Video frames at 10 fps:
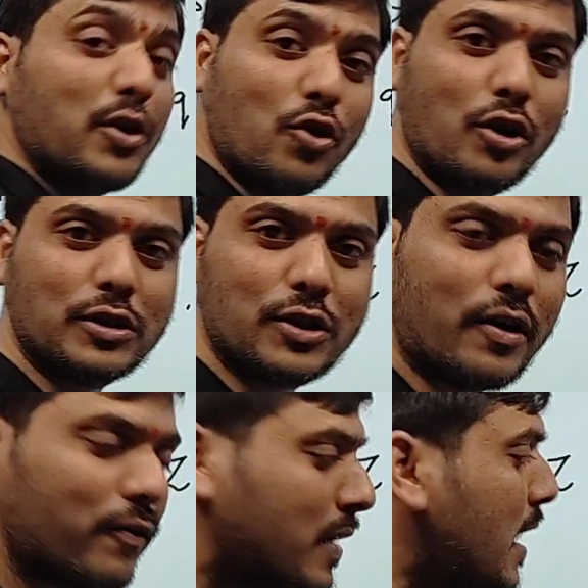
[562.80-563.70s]
because
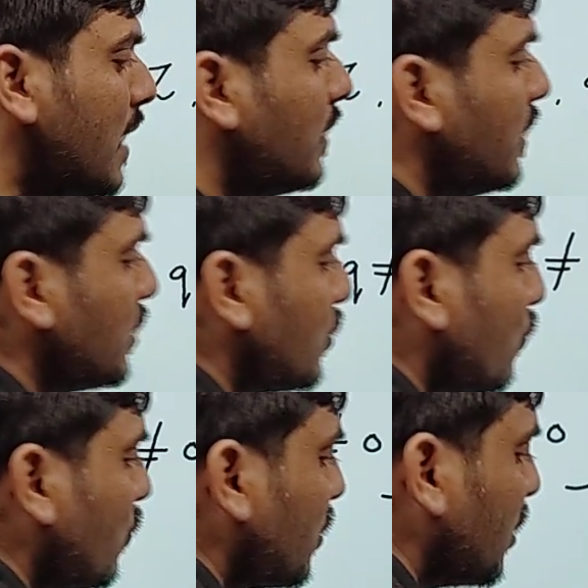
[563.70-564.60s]
of this
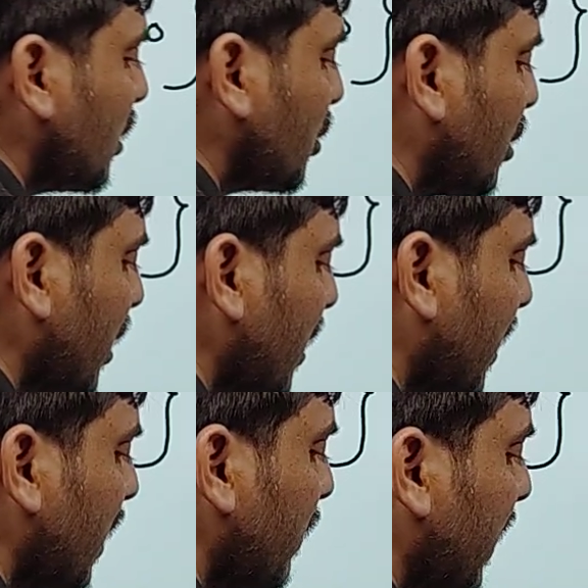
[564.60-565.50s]
root 16
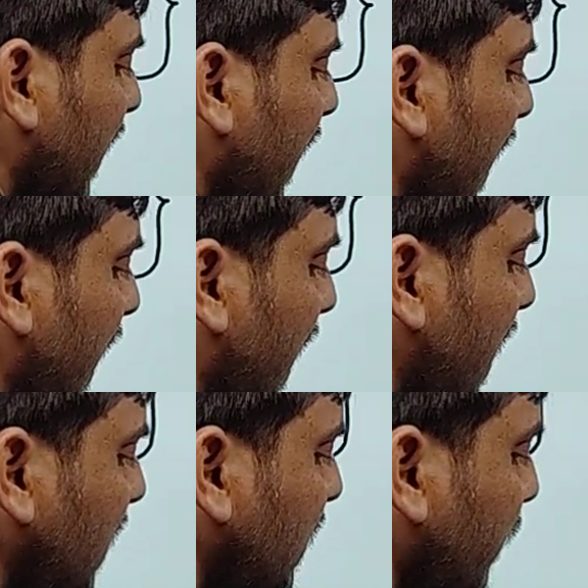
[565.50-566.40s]
can be written
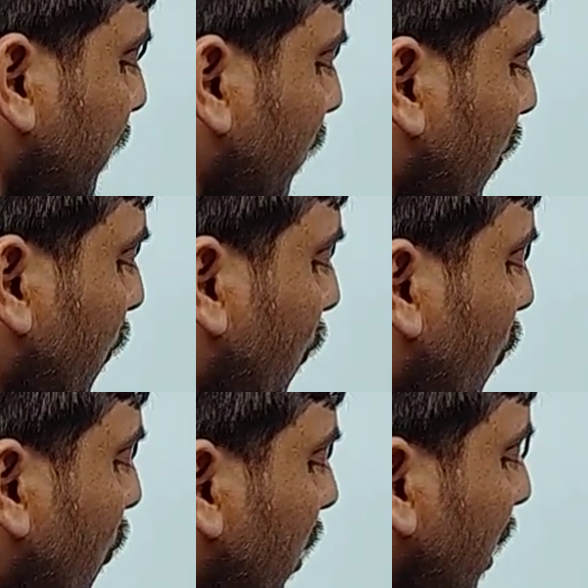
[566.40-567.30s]
as
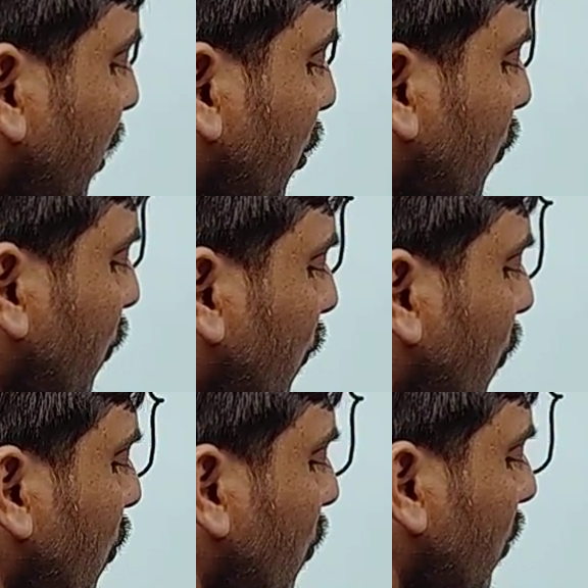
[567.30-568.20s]
4 into
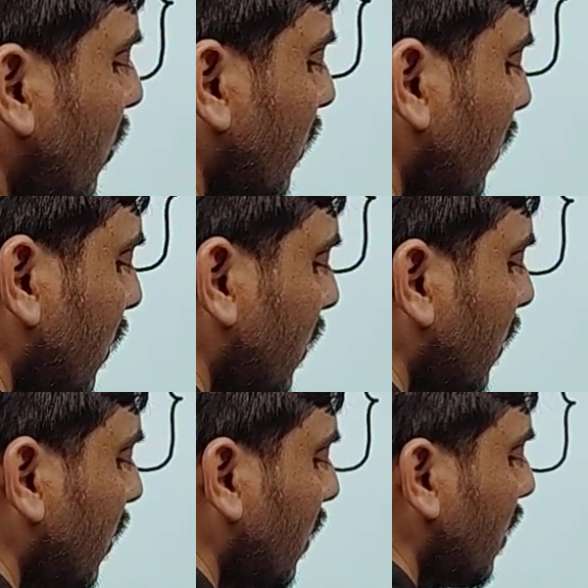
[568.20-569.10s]
4,
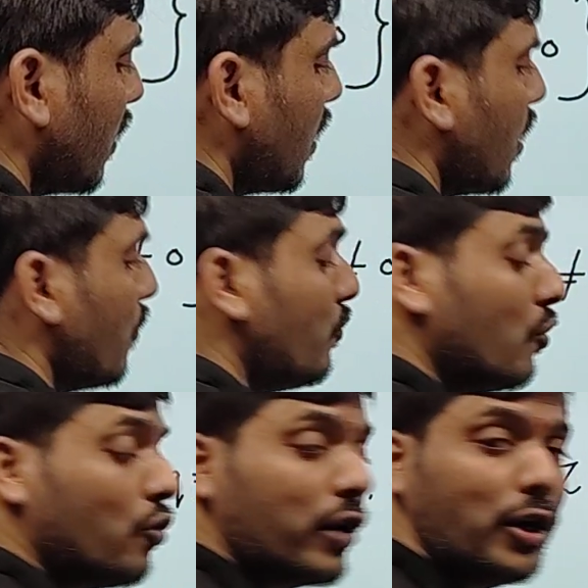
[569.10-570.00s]

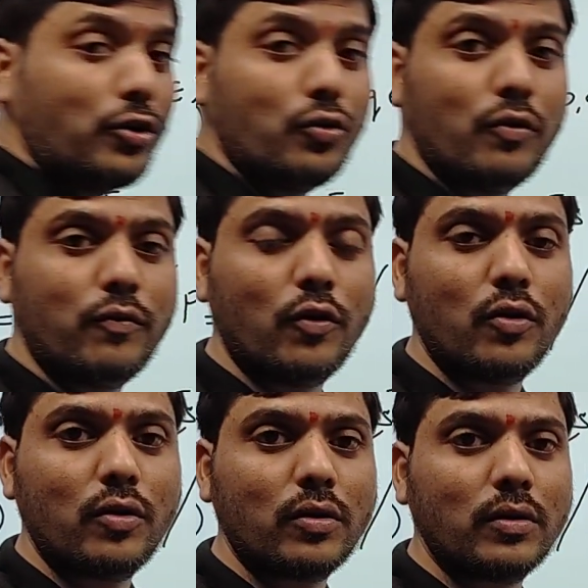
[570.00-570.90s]
4 into
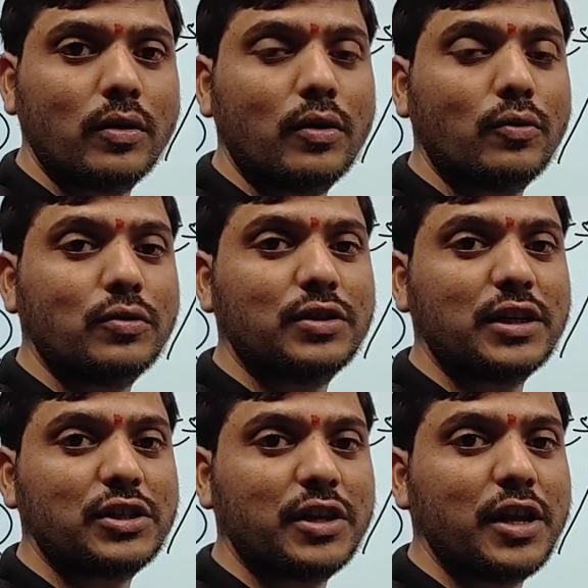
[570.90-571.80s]
4, root
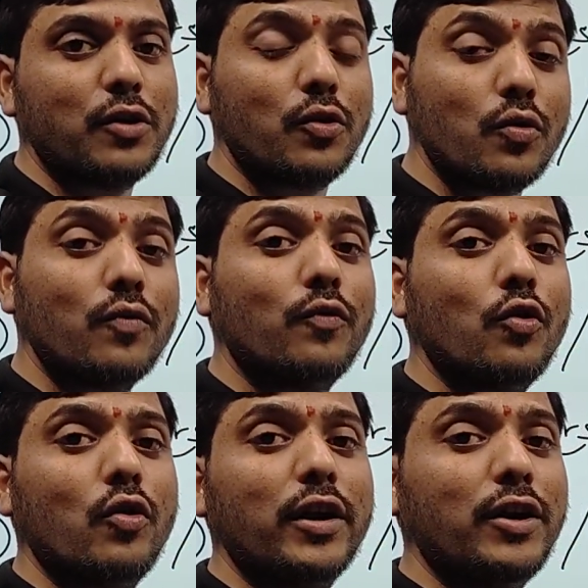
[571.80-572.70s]
16, root
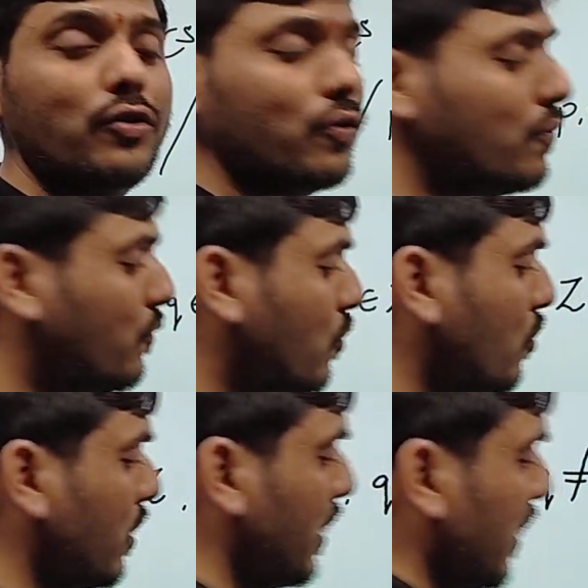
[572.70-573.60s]
4 into
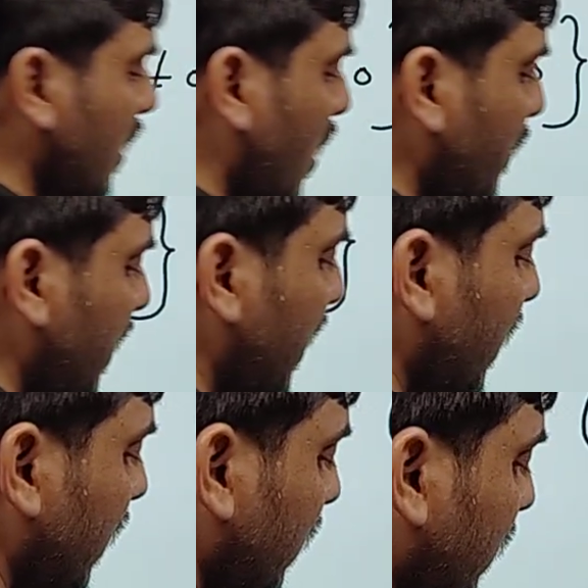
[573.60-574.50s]
4,
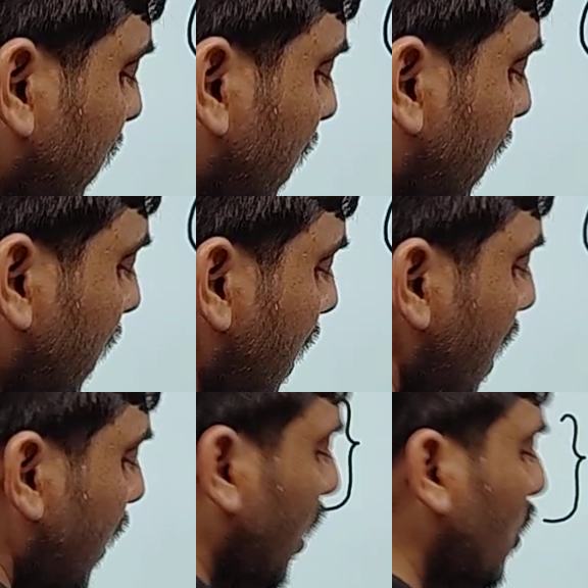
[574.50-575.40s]
denominator 3.
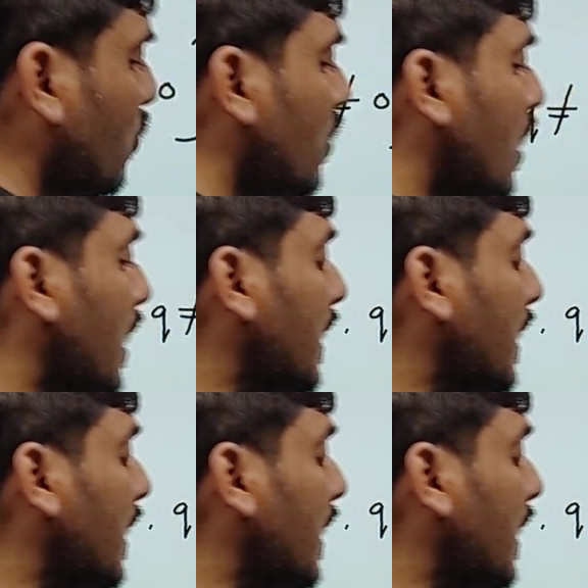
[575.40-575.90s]
Now